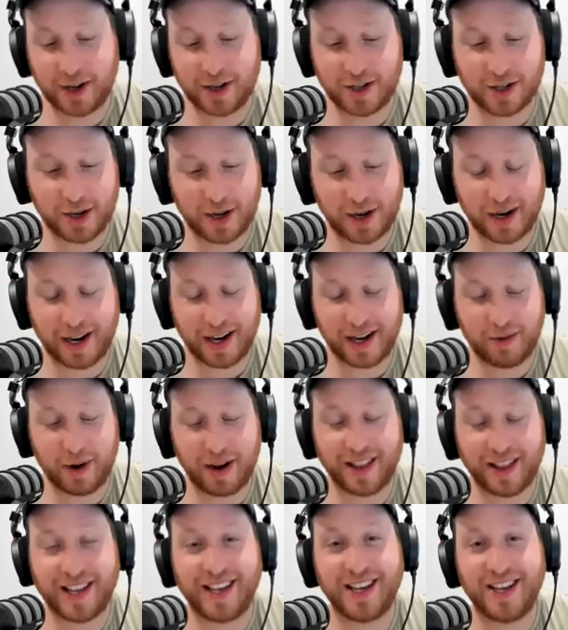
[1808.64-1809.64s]
a lot, so I'd
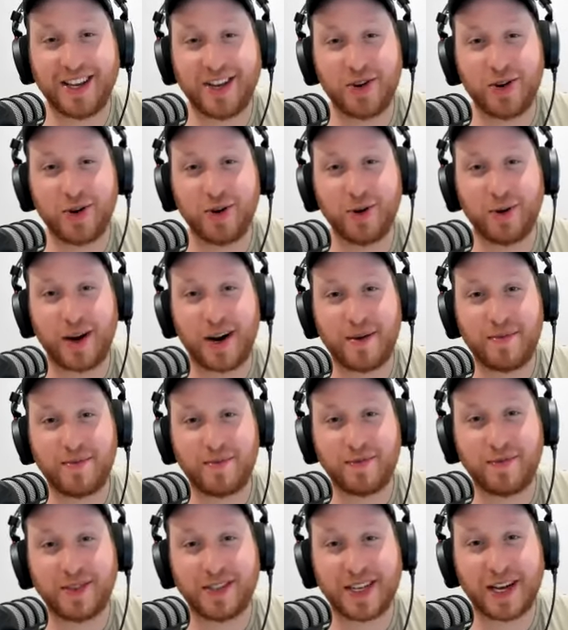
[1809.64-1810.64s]
rather hear
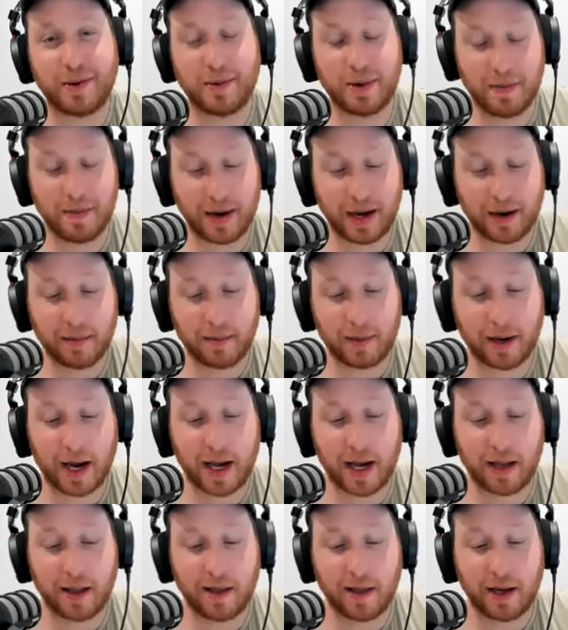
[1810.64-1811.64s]
you tell me about it. But
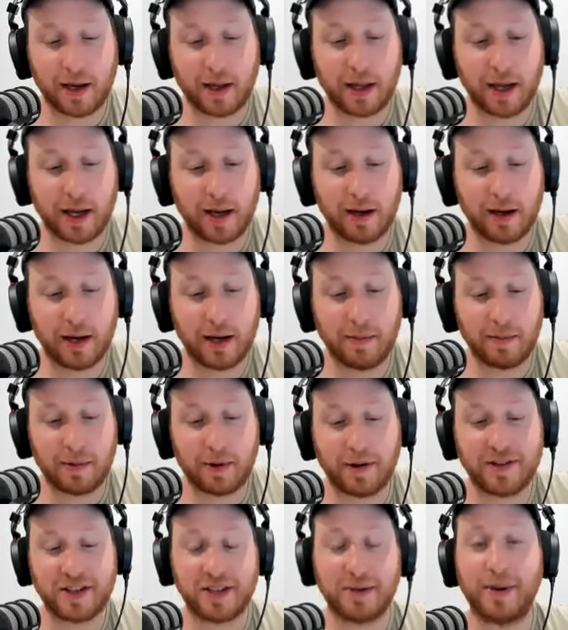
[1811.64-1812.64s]
I think that
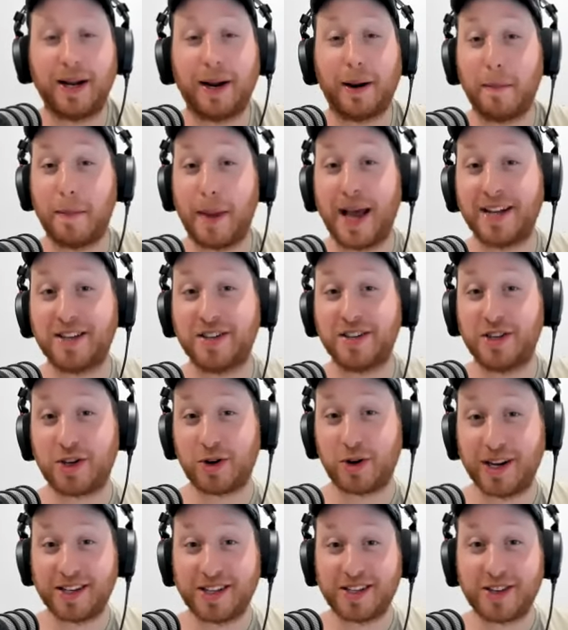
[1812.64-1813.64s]
improv should be like
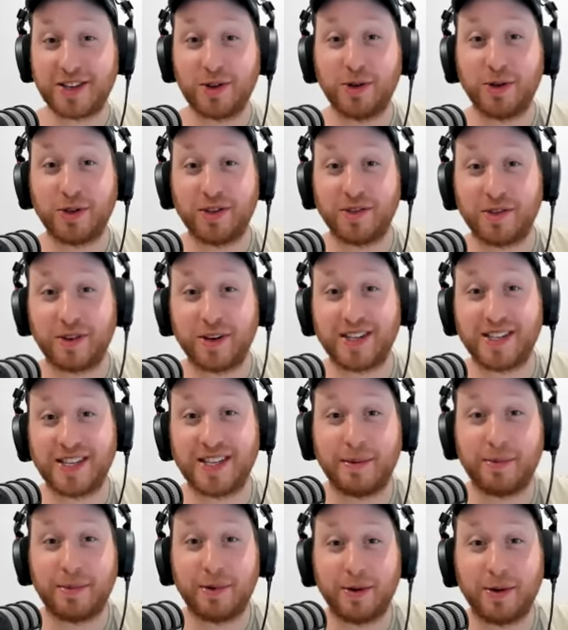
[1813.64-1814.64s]
mandatory at schools, for
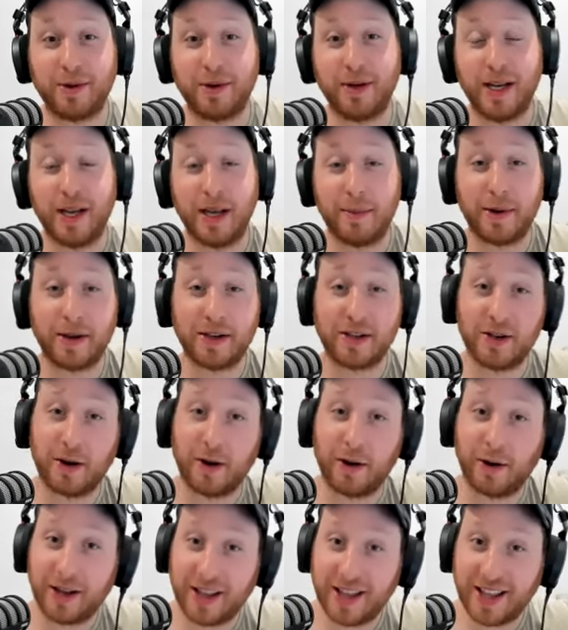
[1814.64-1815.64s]
example, because not
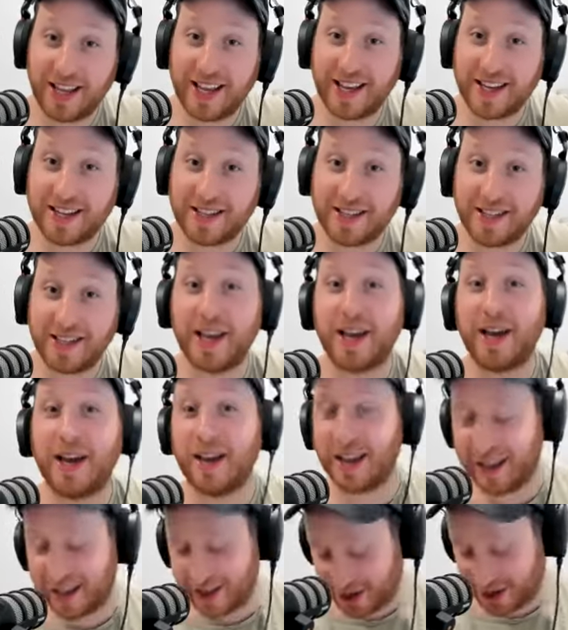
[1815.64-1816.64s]
only the yes, yeah,
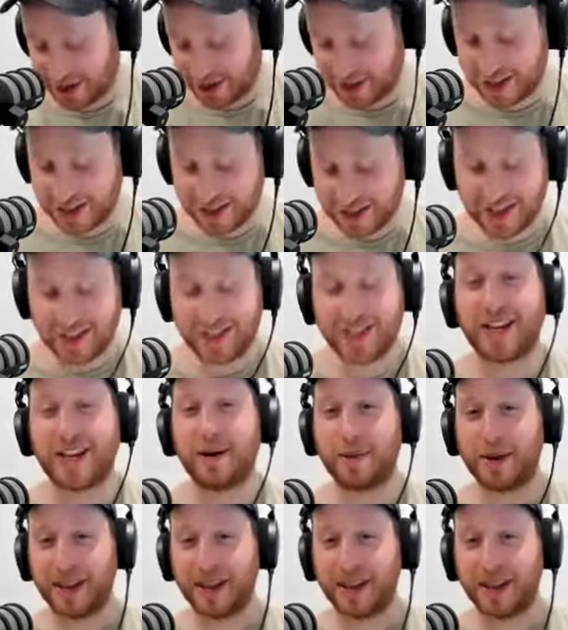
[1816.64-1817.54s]
you should tell